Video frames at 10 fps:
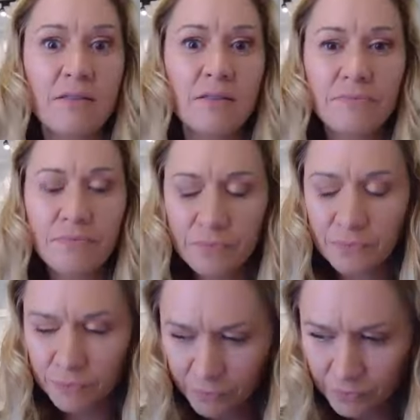The number
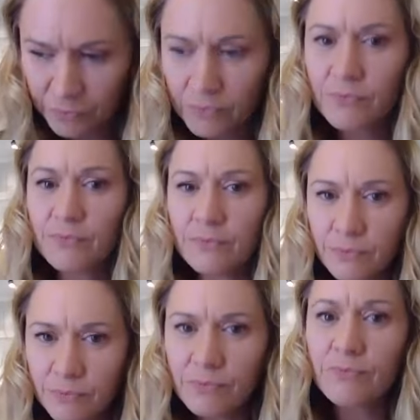one thing that
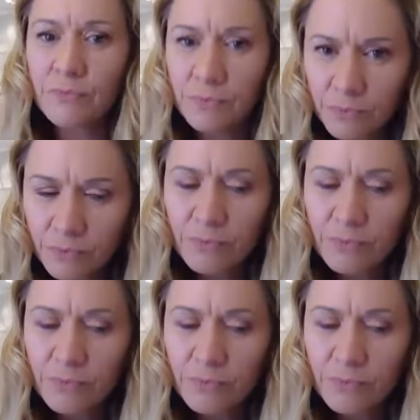dictates